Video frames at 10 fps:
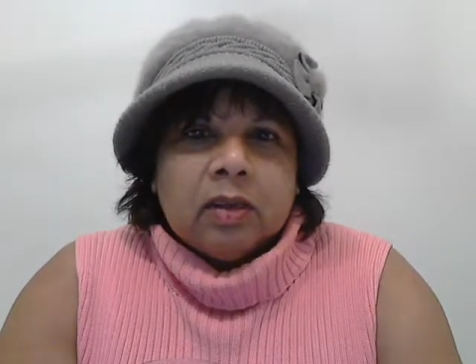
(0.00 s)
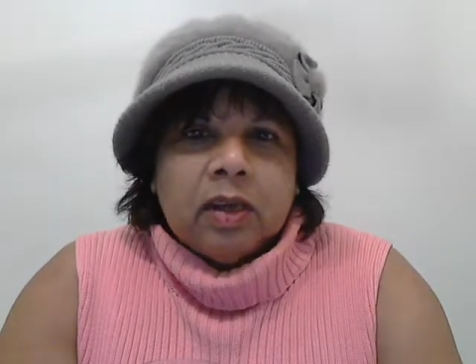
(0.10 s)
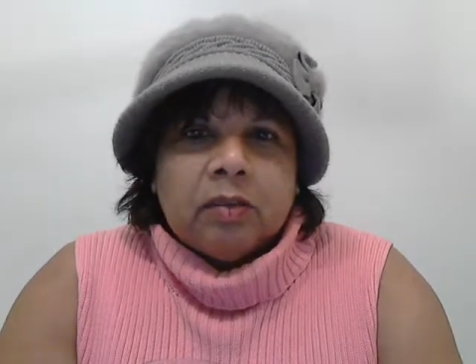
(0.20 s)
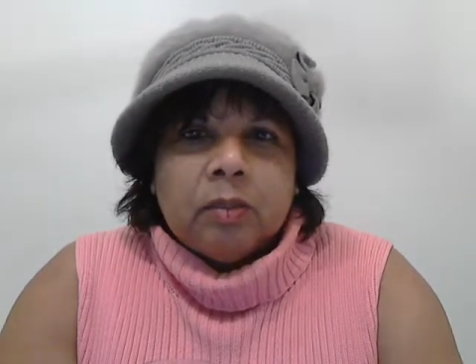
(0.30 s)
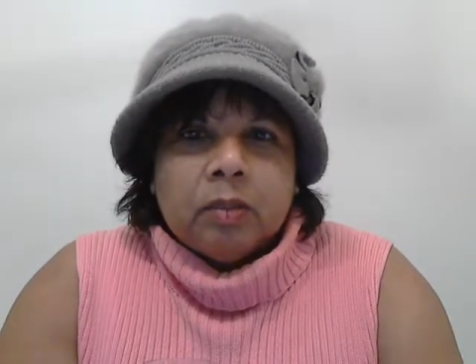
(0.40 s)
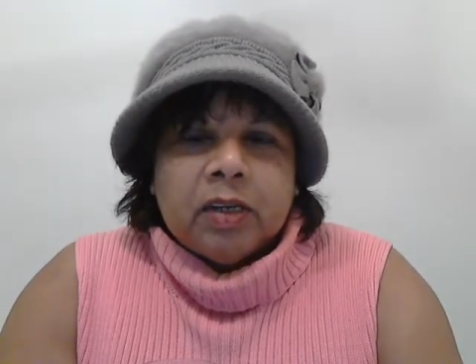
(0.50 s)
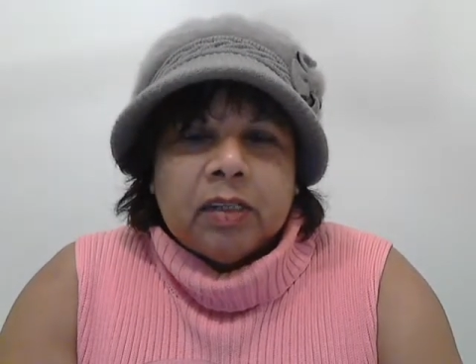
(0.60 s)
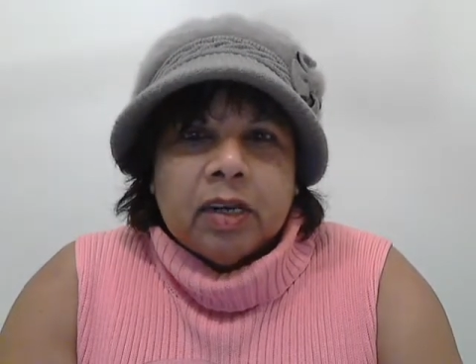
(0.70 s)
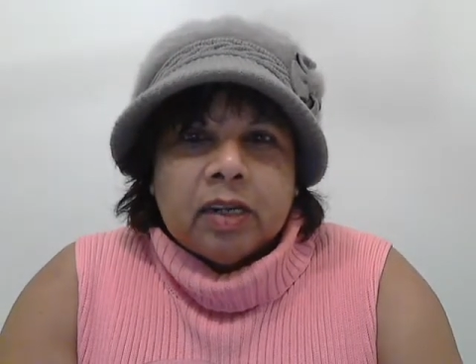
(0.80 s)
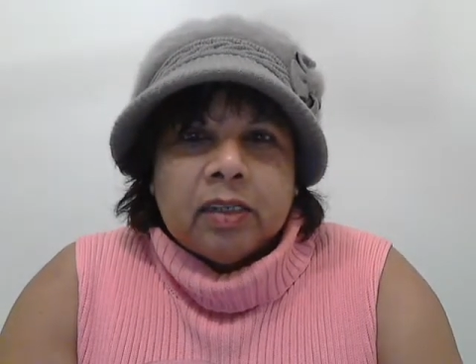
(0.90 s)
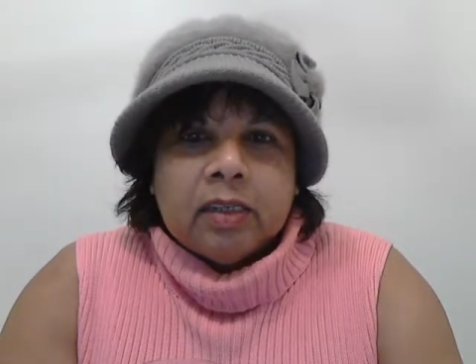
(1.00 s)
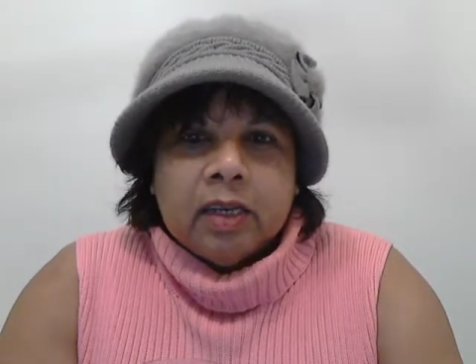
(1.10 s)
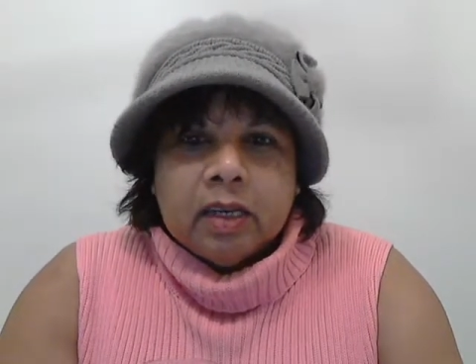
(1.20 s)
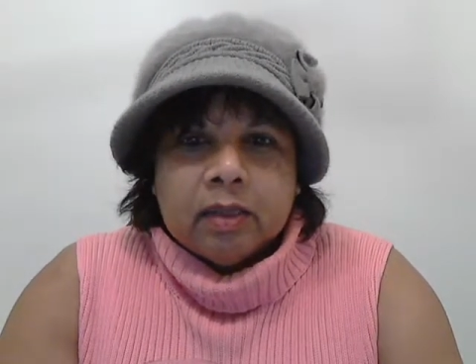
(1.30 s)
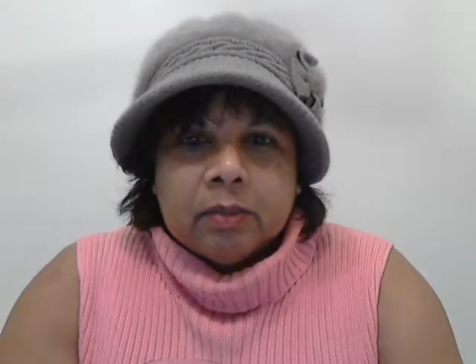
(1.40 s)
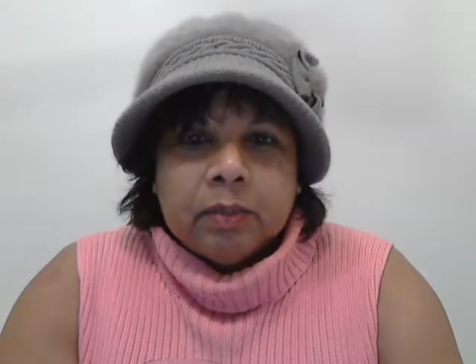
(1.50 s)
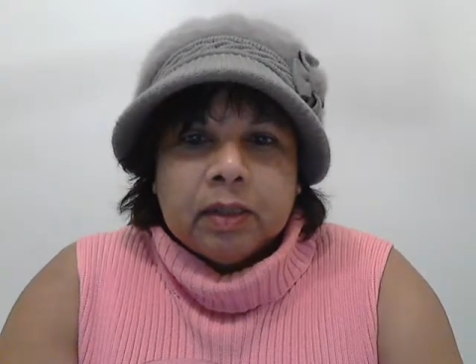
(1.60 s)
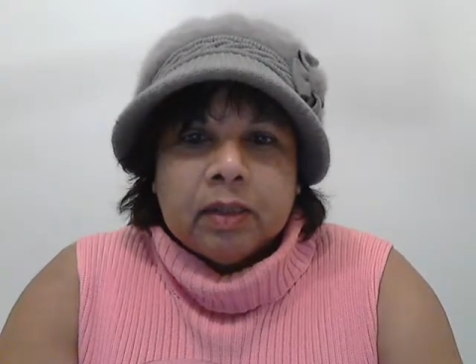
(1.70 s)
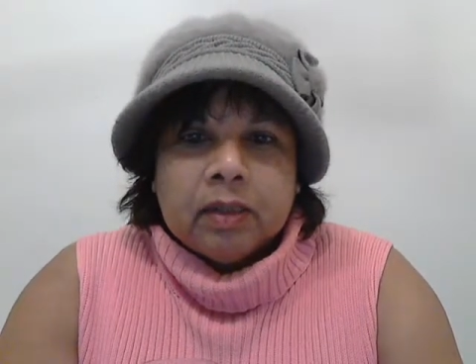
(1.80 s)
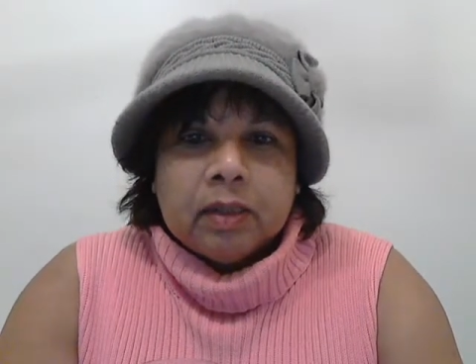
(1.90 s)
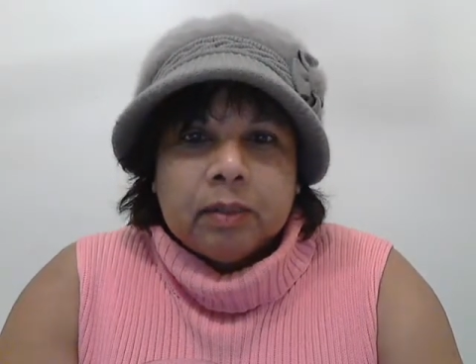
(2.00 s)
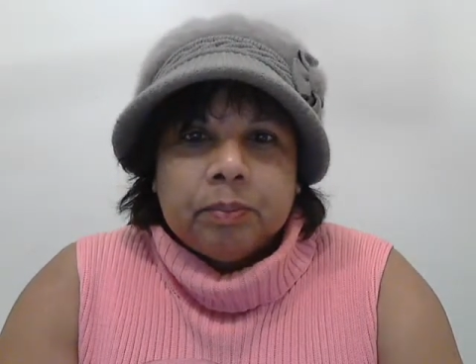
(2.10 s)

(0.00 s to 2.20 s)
Can't remember exactly the date, but